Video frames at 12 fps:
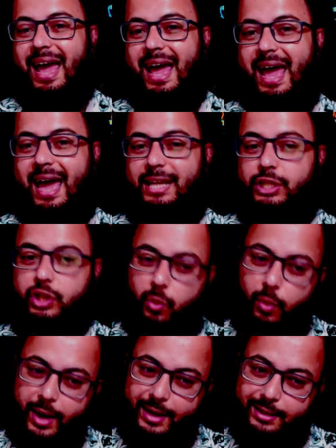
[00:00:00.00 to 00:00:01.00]
And so
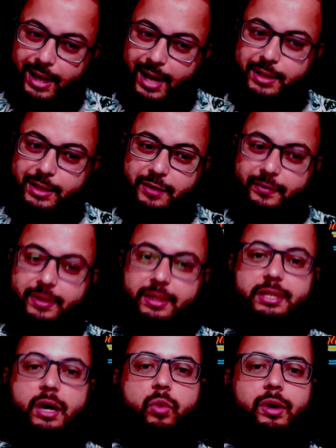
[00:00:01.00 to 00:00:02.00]
when they are receiving
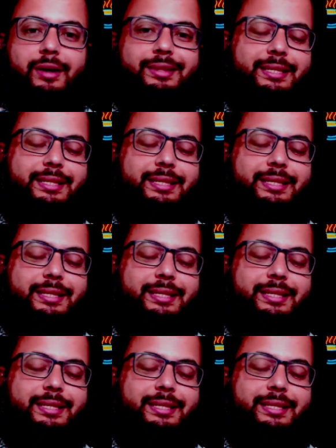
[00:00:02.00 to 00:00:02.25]
this award,